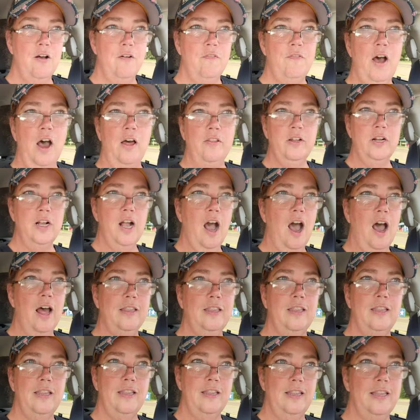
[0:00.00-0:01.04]
Father God,
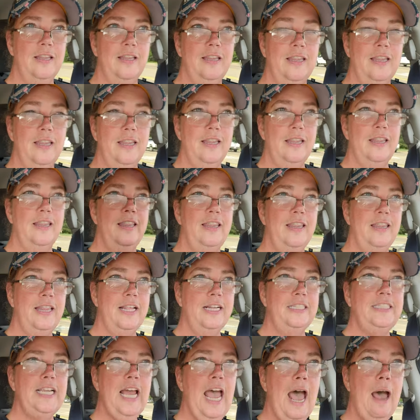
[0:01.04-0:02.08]
the
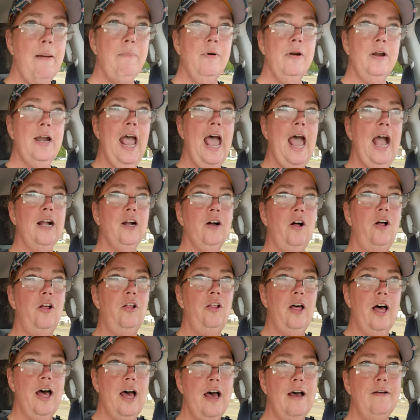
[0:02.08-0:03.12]

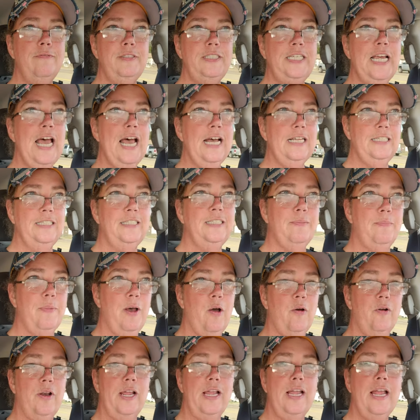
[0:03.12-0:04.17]
tabernacle of
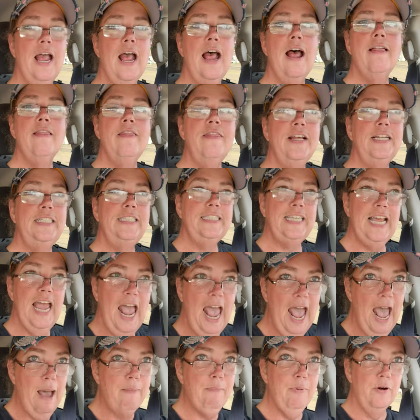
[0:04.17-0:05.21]
testimony, the
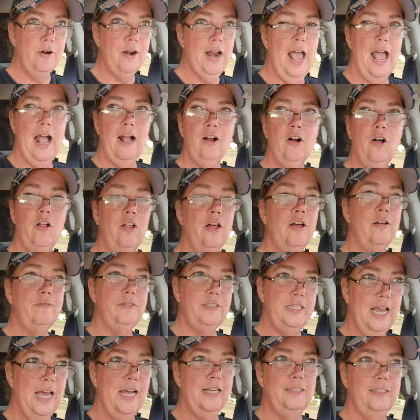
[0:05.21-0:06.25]
tabernacle of
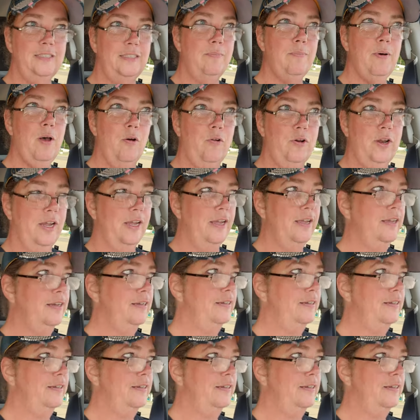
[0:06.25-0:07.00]
testimony.